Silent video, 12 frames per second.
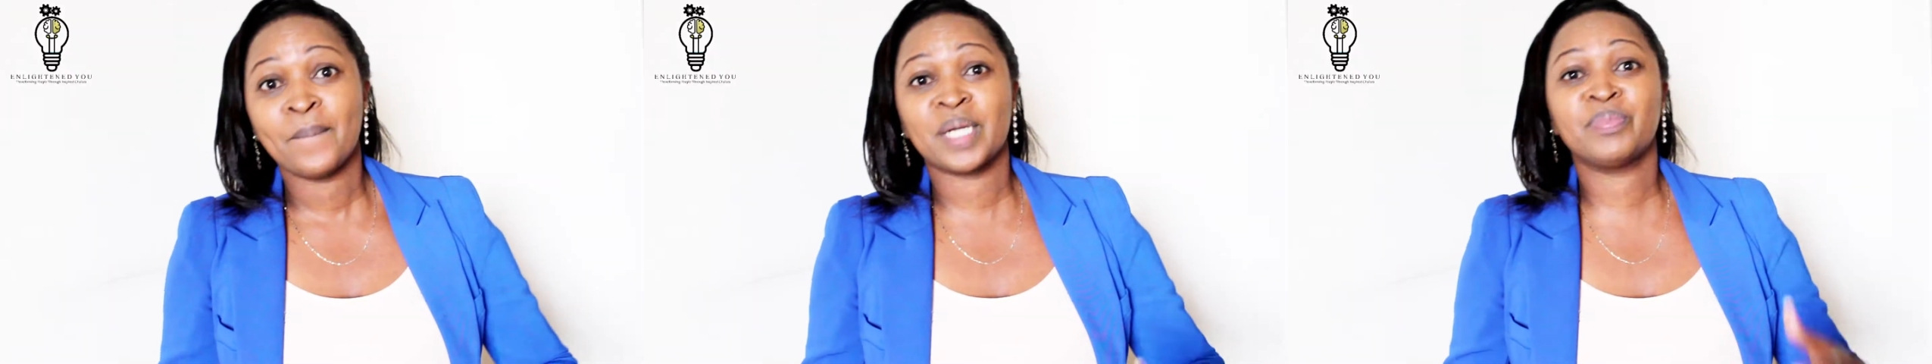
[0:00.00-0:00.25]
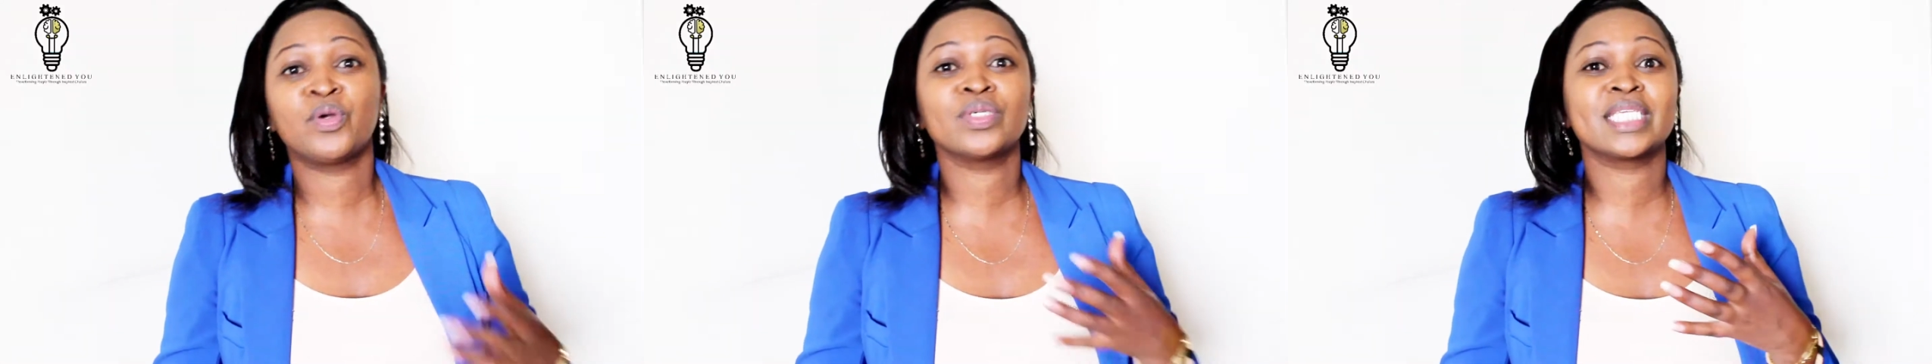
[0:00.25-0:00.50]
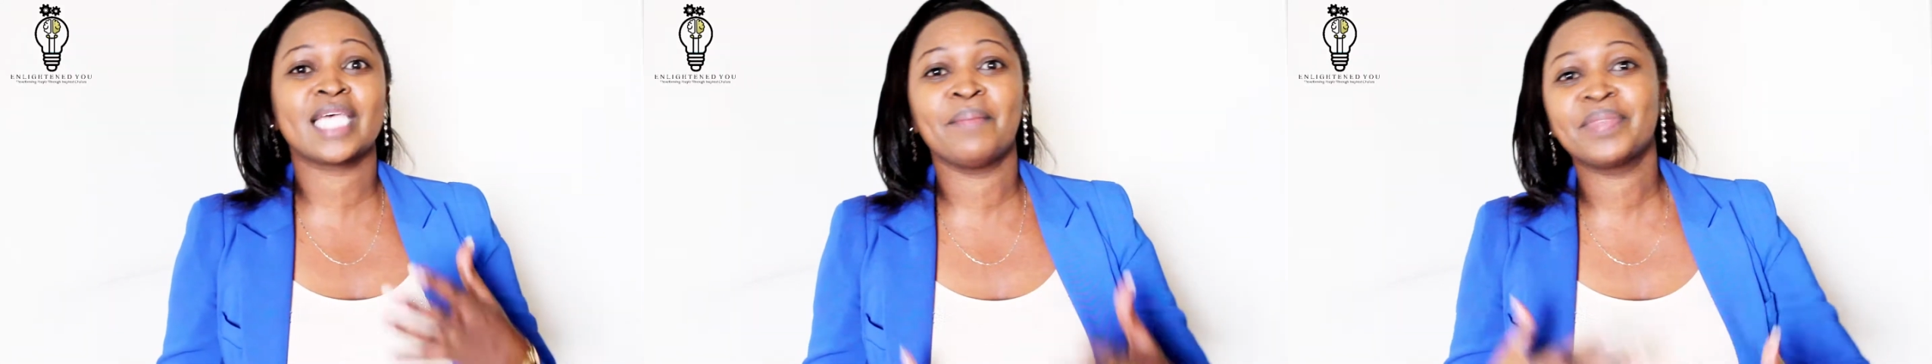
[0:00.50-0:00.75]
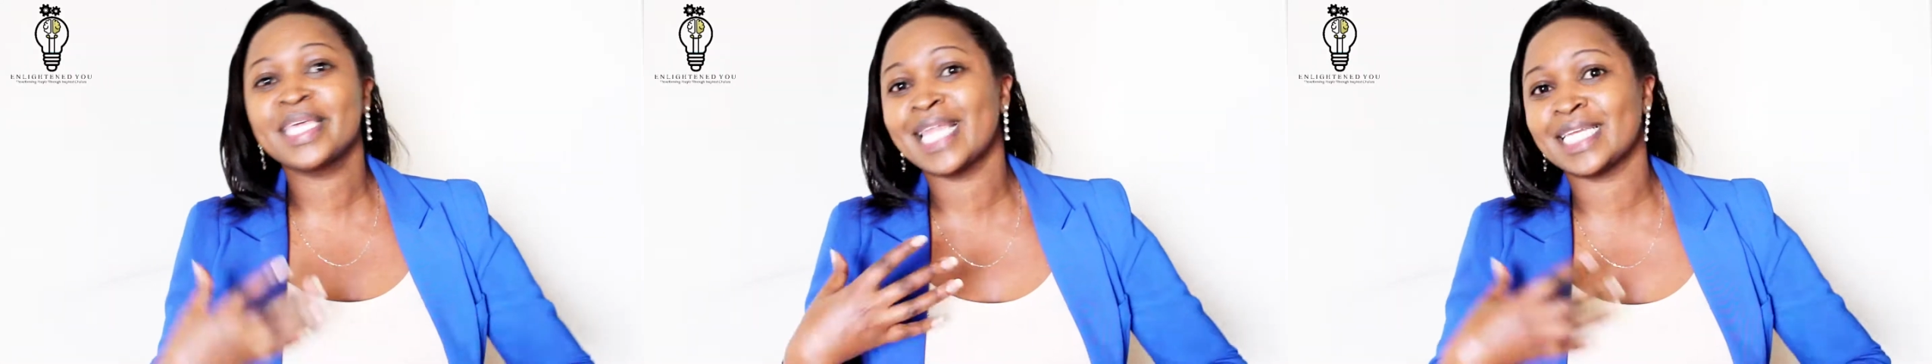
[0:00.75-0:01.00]
but because it's
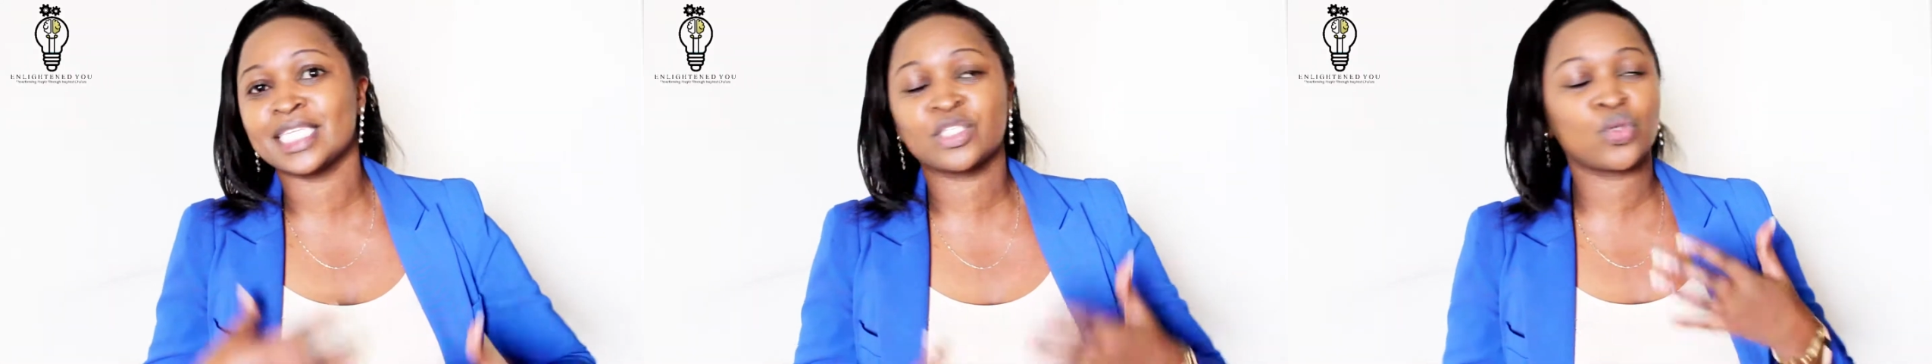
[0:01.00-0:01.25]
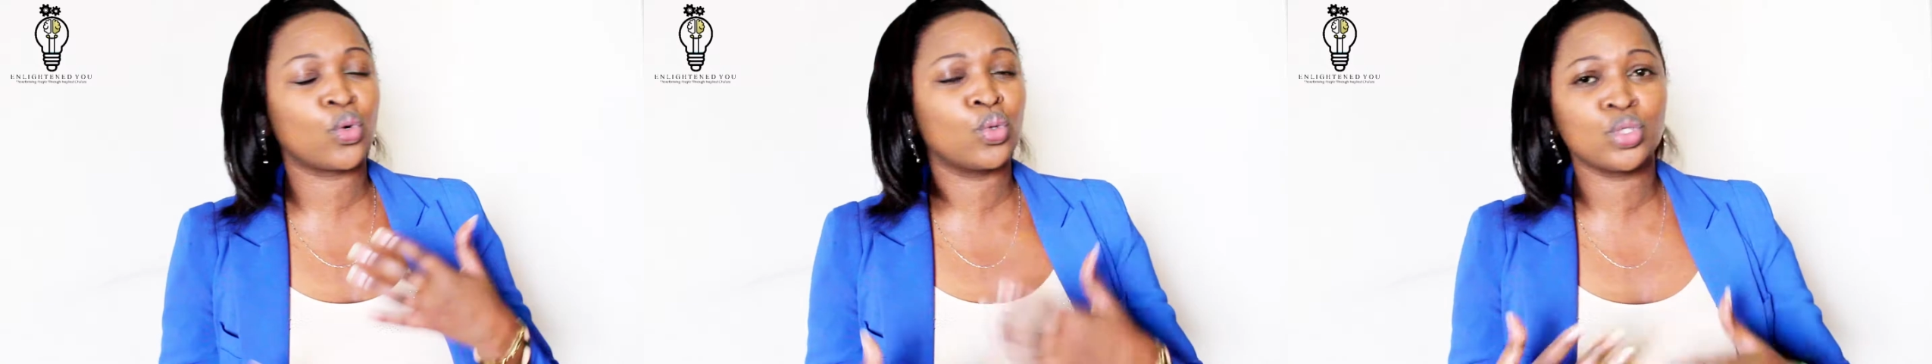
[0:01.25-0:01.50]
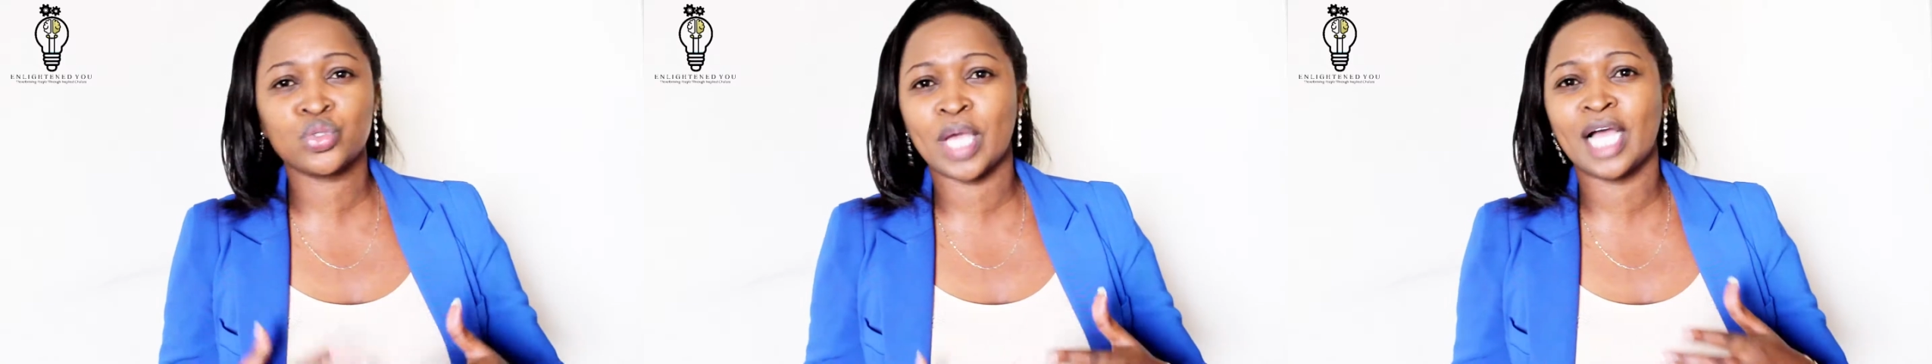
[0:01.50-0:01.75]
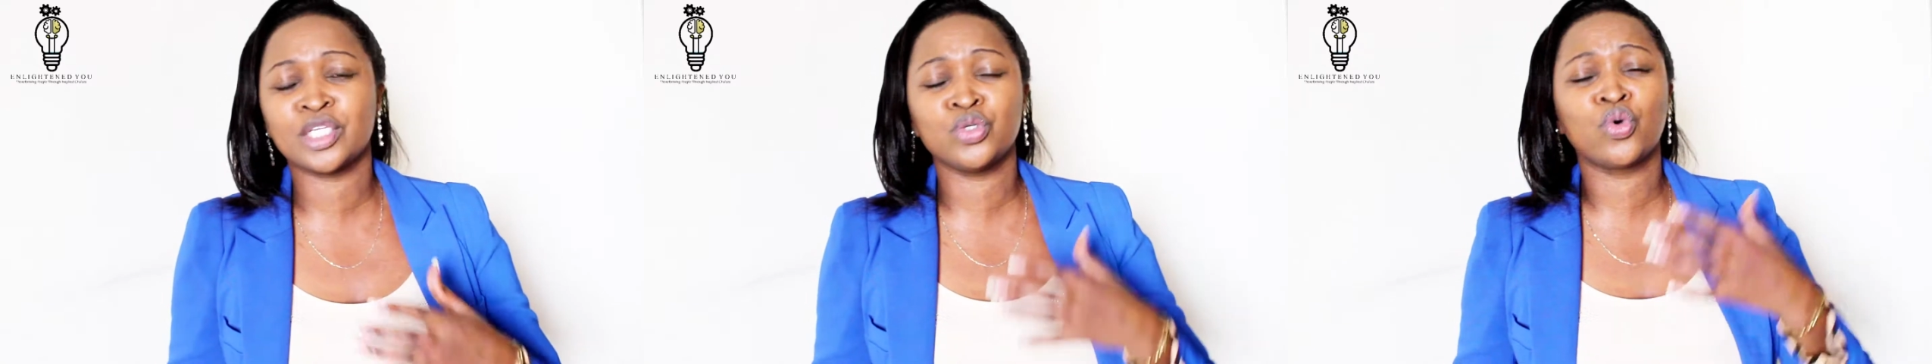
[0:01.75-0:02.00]
something that is so close to your heart,